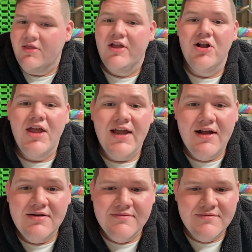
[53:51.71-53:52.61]
They're like
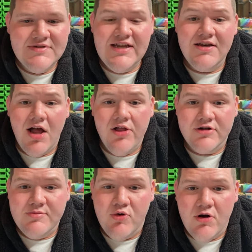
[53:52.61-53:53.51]

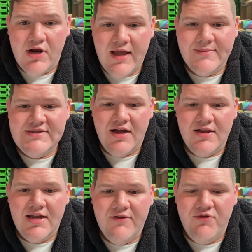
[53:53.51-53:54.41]
$10 more on Amazon
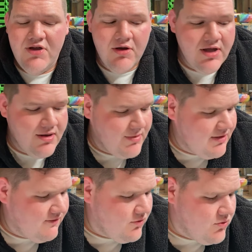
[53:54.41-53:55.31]
than if you go get them at
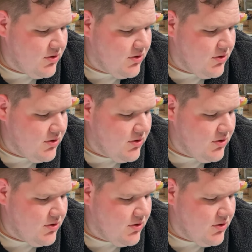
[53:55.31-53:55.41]
the store.